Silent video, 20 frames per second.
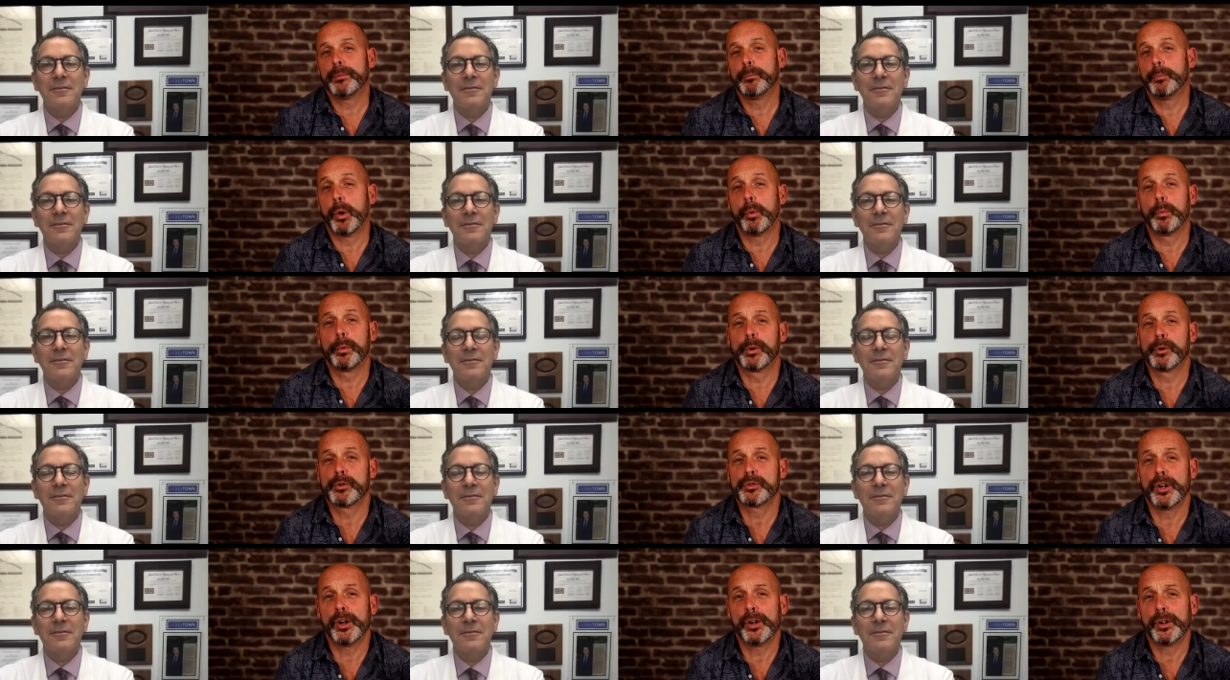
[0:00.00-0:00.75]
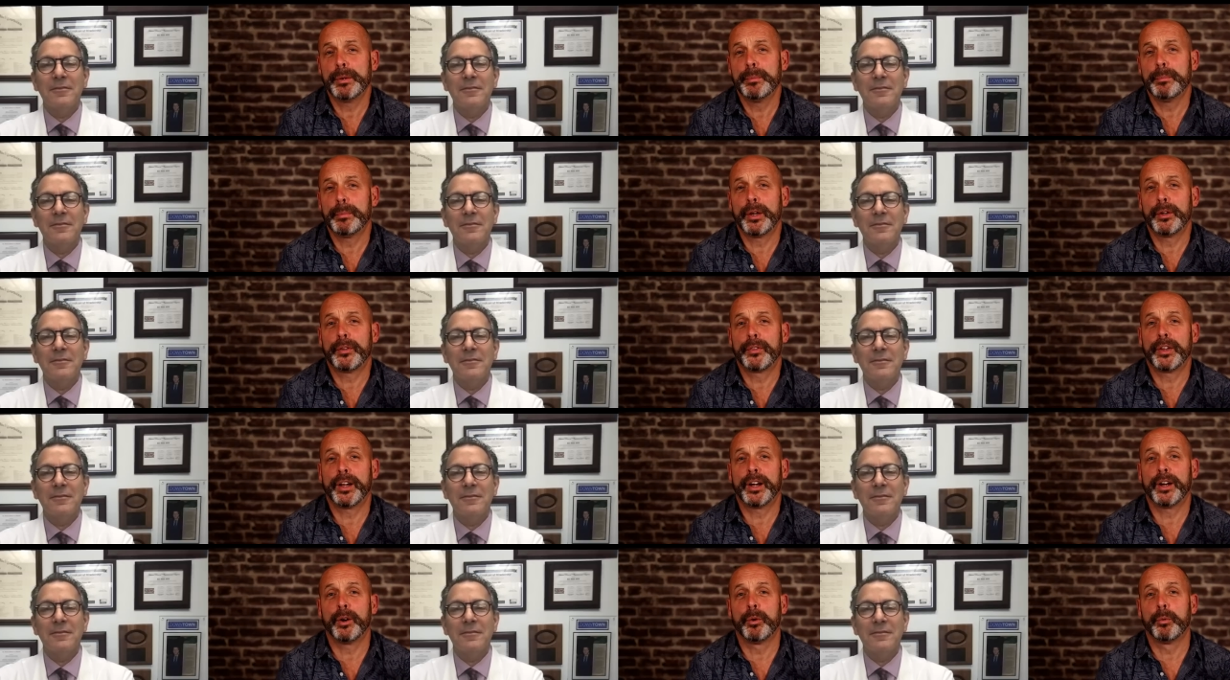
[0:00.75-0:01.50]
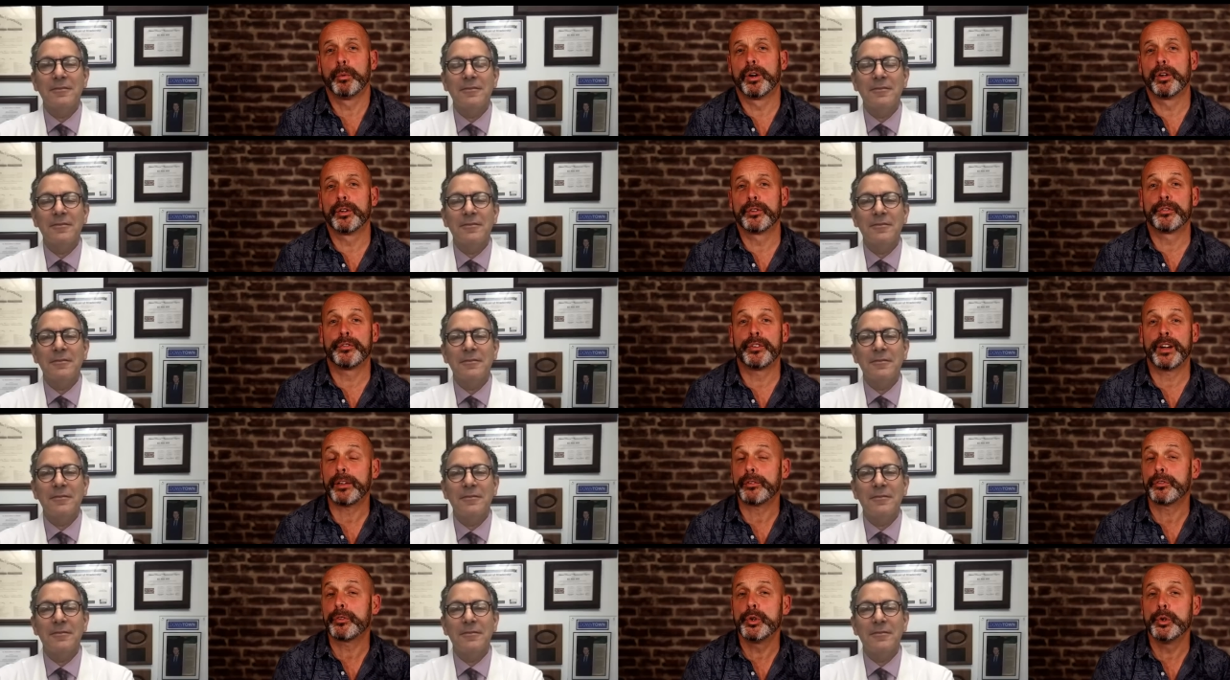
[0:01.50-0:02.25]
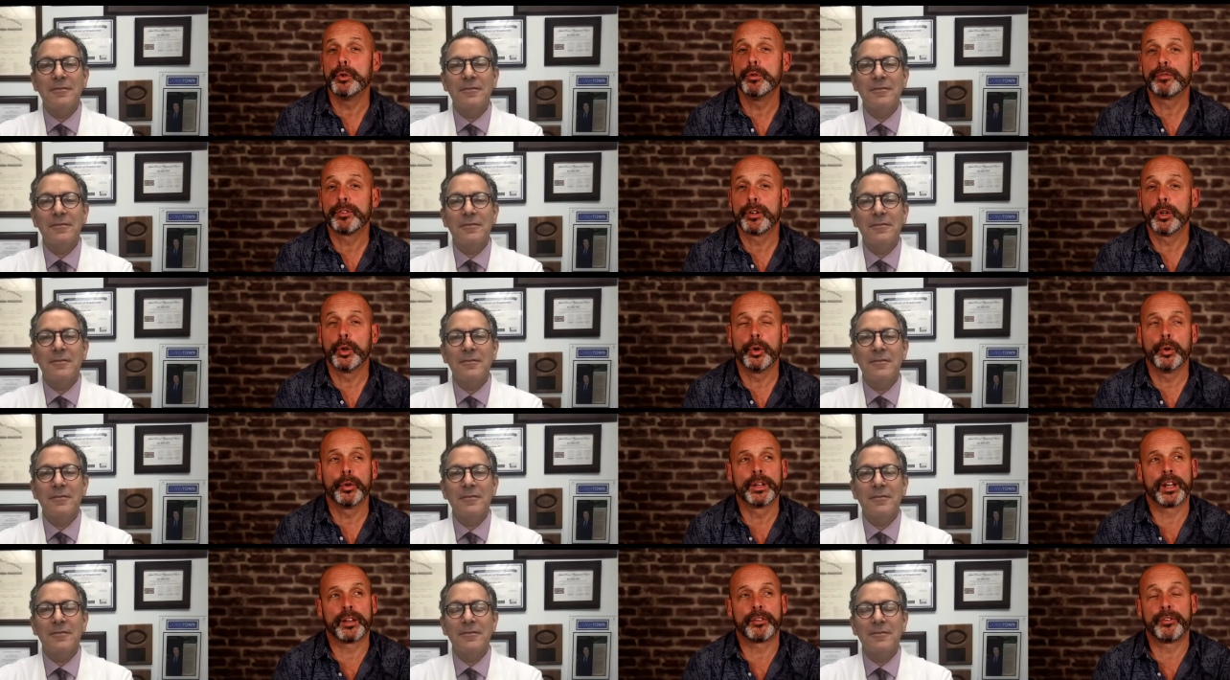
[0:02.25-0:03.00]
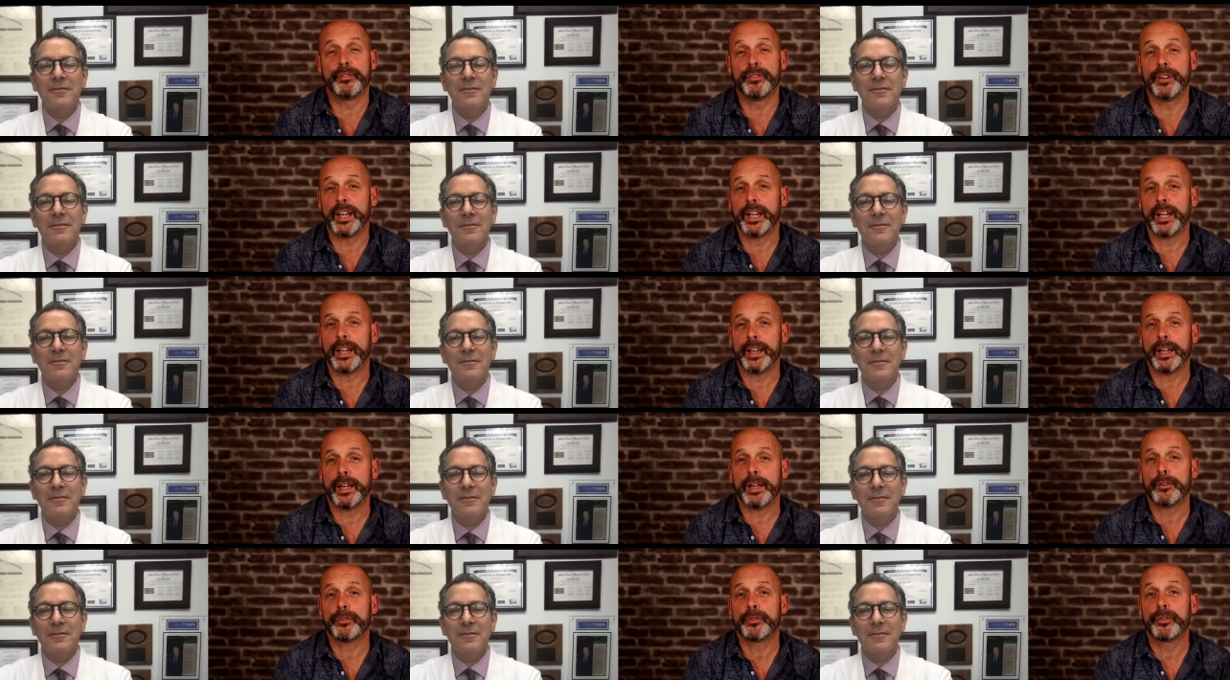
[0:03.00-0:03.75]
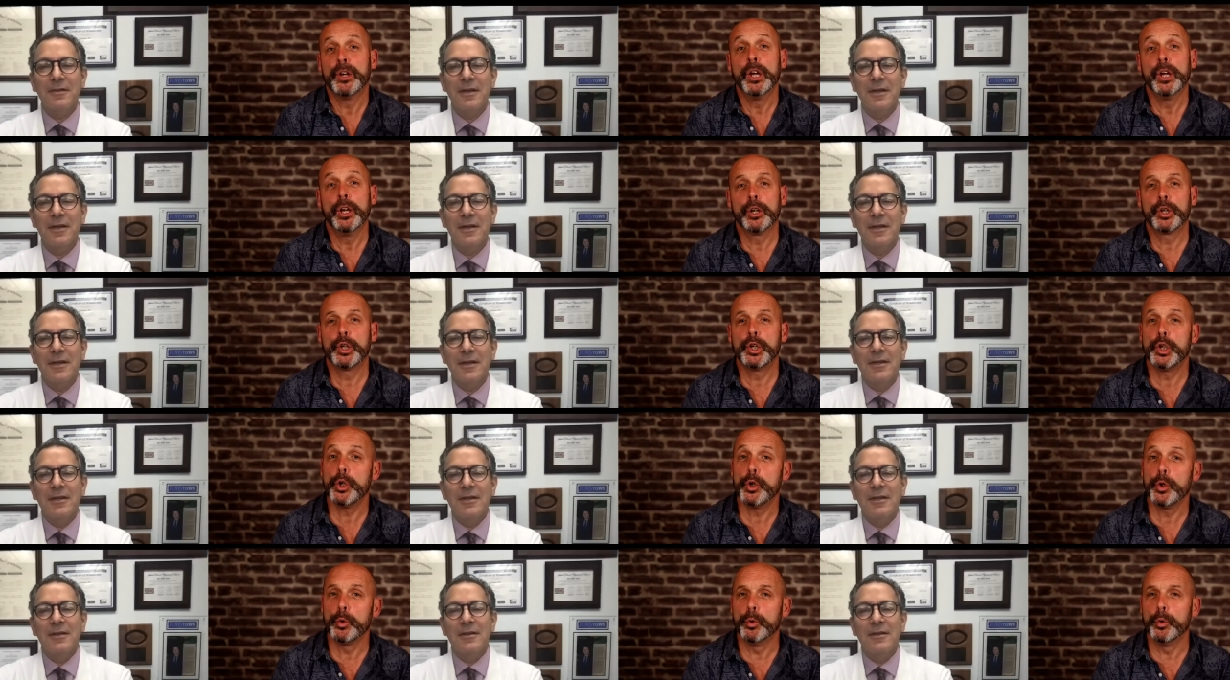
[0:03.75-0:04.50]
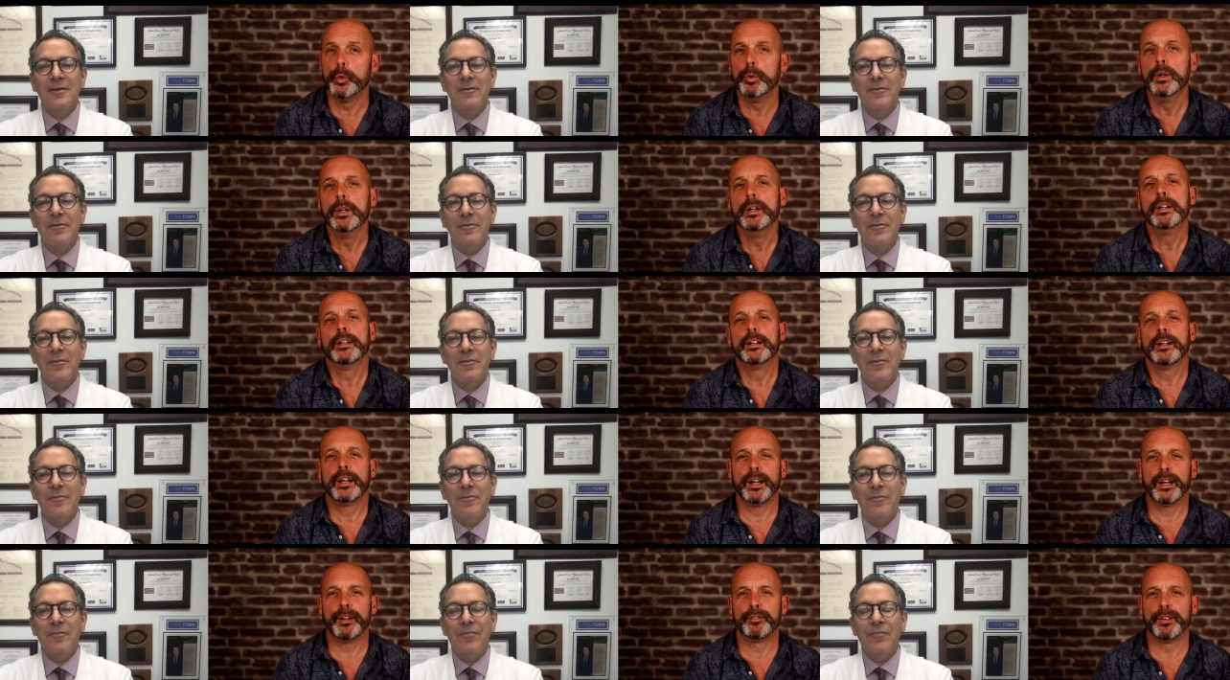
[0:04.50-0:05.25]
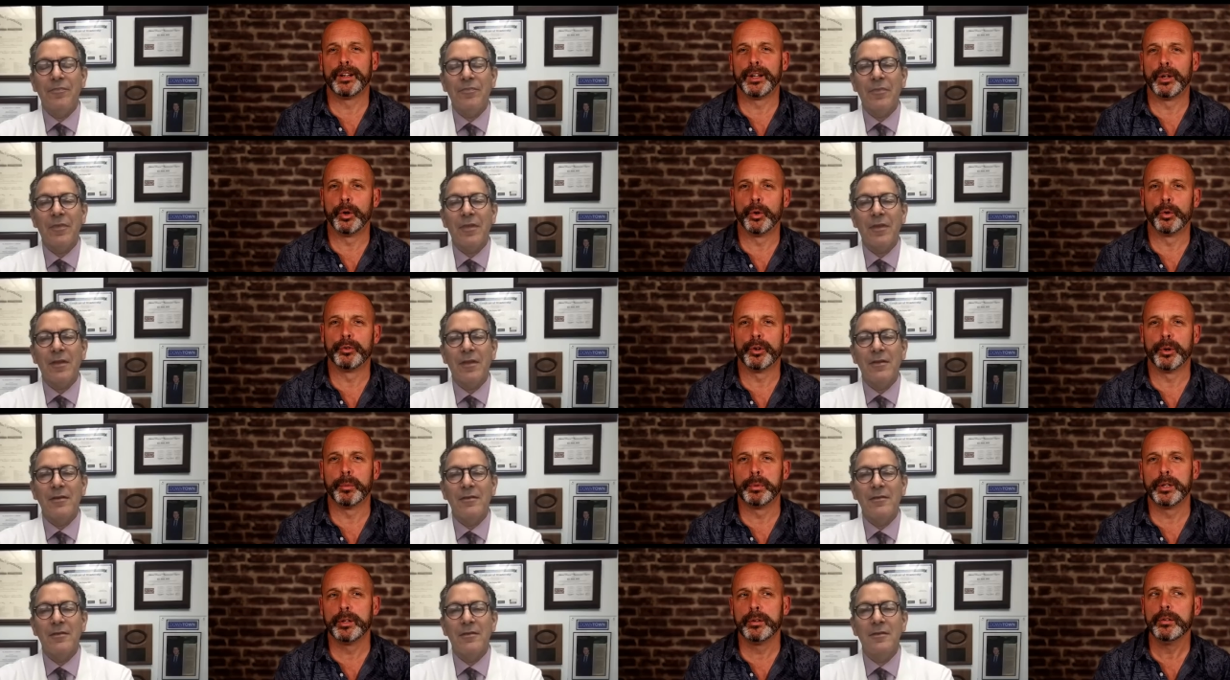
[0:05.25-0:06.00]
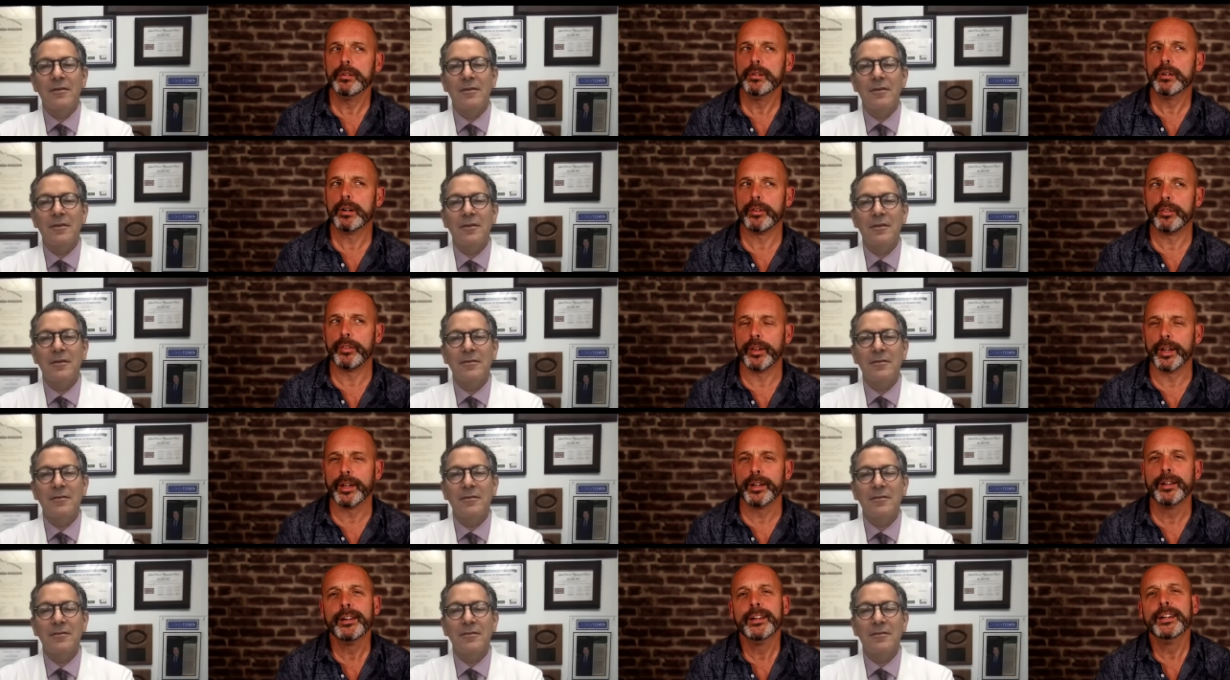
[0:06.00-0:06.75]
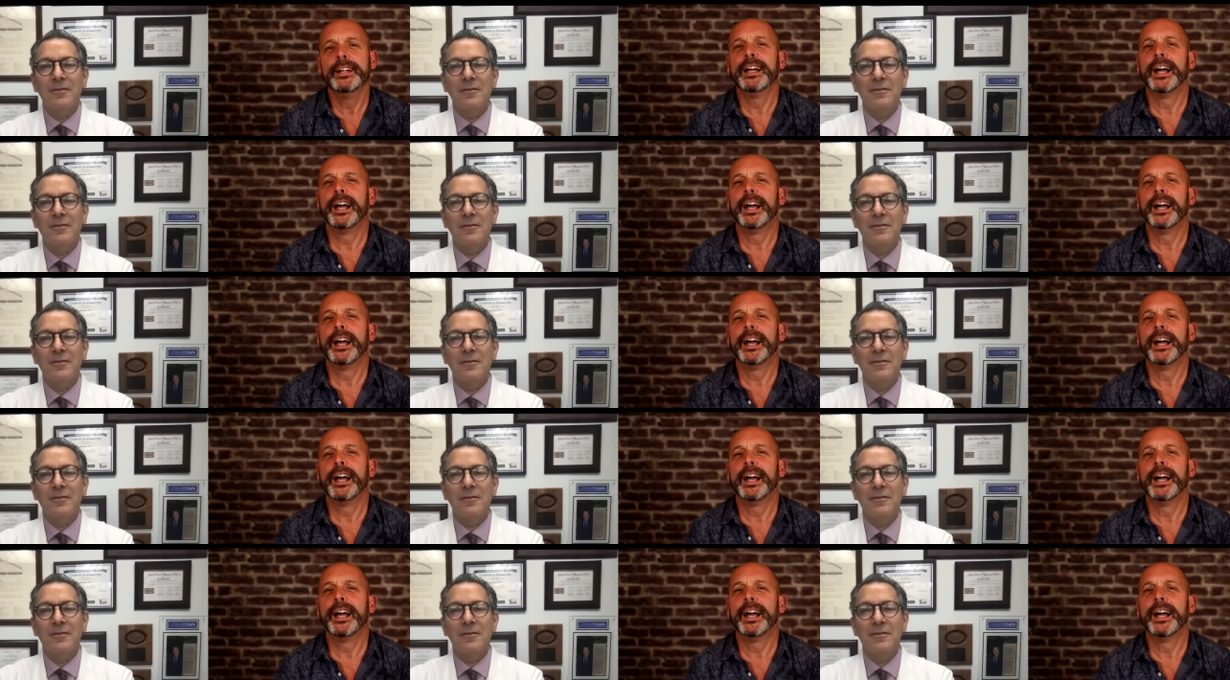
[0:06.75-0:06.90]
Speaker 1: what we were talking about there was vascular flow, that's V A S Q F L O W, I think.